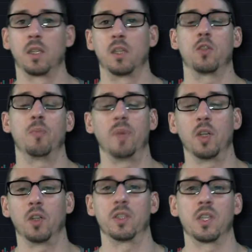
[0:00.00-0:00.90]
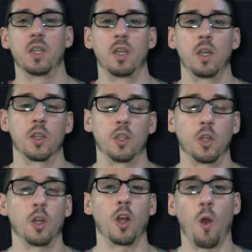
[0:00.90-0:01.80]
to build
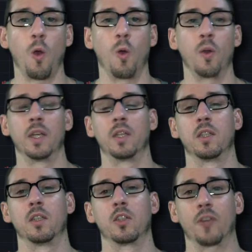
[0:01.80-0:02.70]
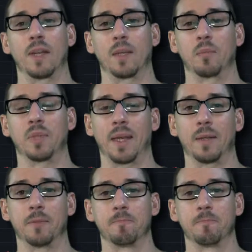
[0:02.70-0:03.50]
your own trading plan.